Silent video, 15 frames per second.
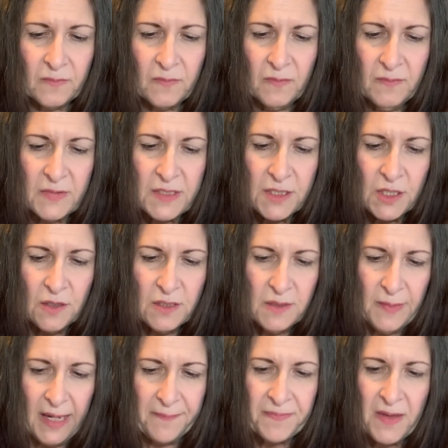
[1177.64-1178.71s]
mm, excuse
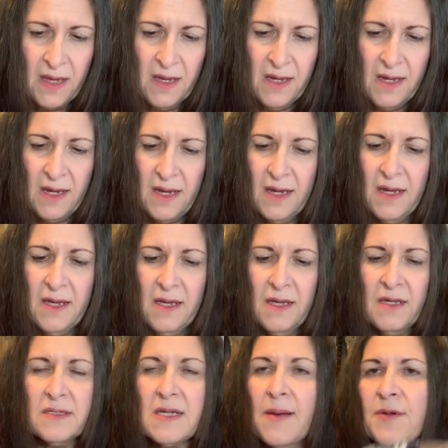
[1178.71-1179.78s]
me,
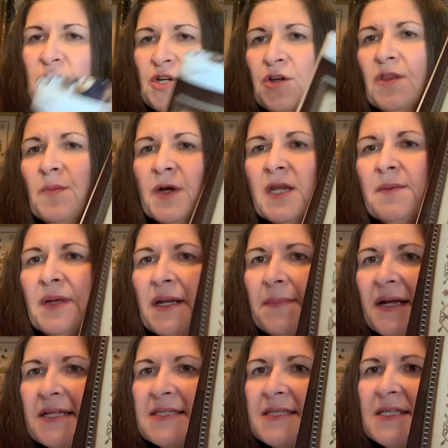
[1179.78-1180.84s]
is, I'm gonna show you the book in a minute,
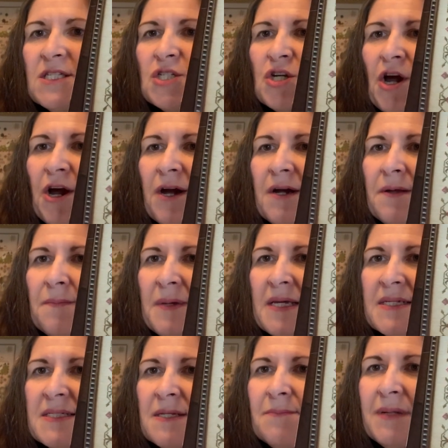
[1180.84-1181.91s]
but it's this chart,
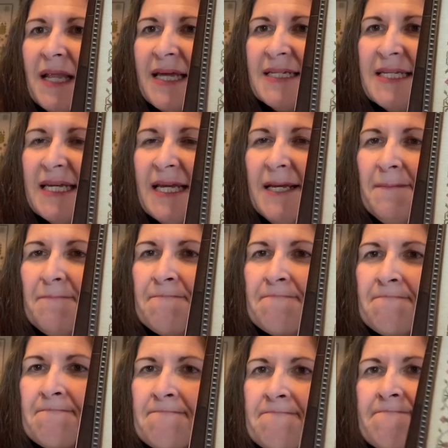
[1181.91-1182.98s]
Peace and Plenty.
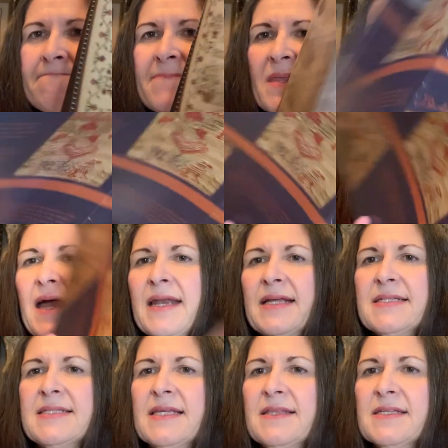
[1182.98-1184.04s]
And
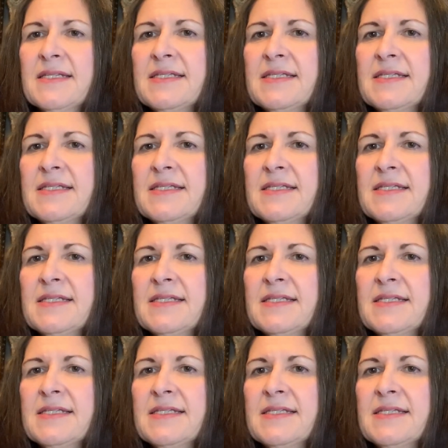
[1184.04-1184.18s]
it's in the